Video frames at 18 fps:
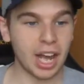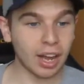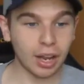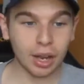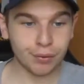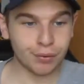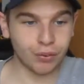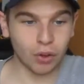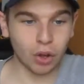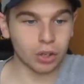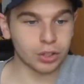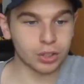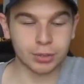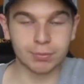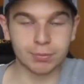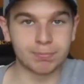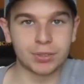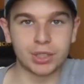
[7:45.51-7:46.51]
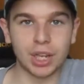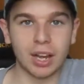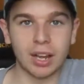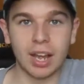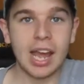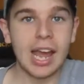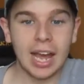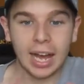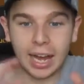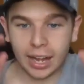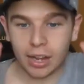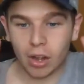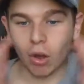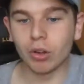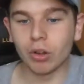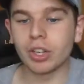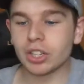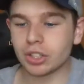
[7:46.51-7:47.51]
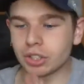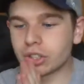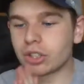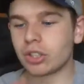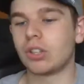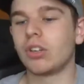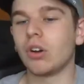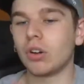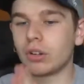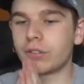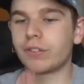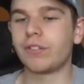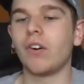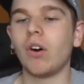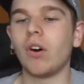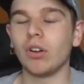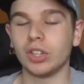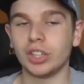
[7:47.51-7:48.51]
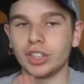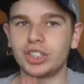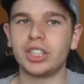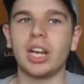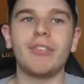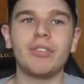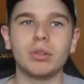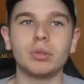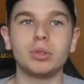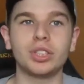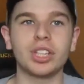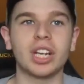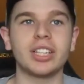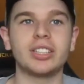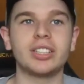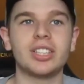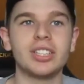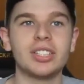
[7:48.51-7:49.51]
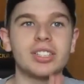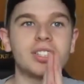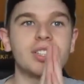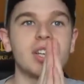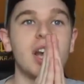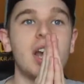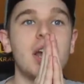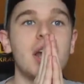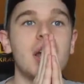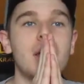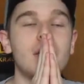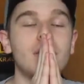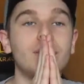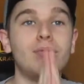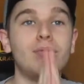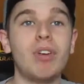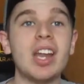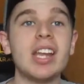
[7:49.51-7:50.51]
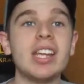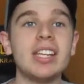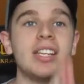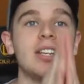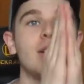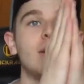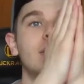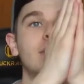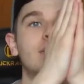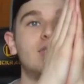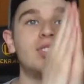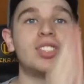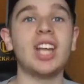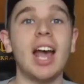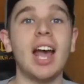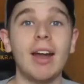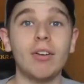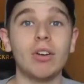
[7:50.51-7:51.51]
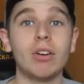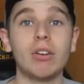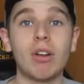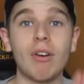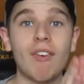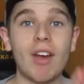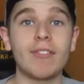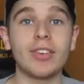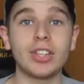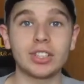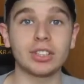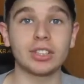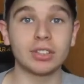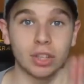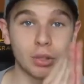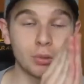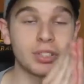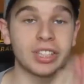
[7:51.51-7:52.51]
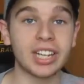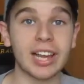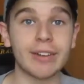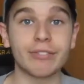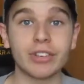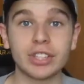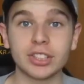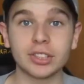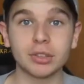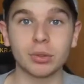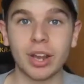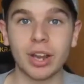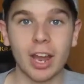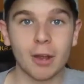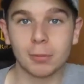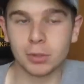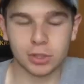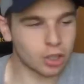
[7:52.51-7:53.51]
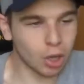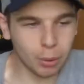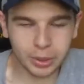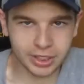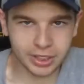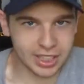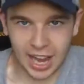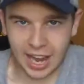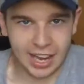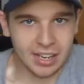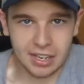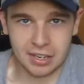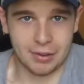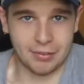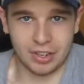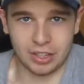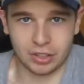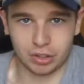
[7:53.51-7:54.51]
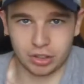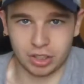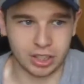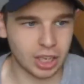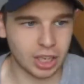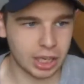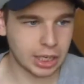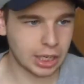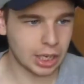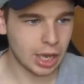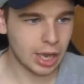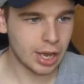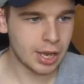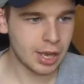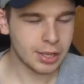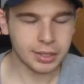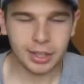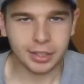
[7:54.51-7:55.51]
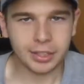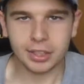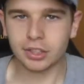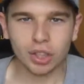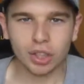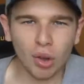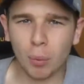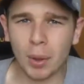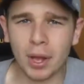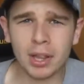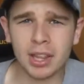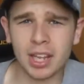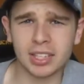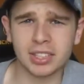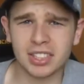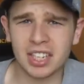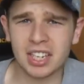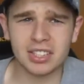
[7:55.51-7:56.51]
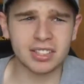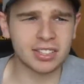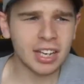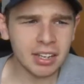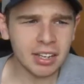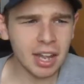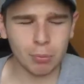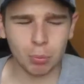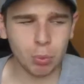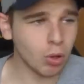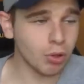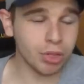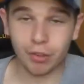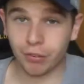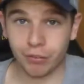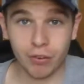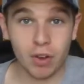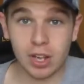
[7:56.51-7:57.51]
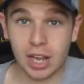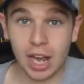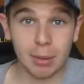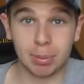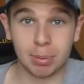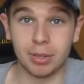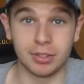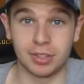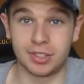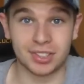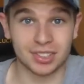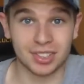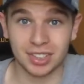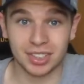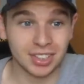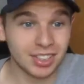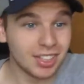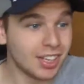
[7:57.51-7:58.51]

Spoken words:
I honest to God thought that Sheffield United's reign of terror of losing every single game was going to end eventually. Like, they did so well last season. I'm like, what the fuck happened?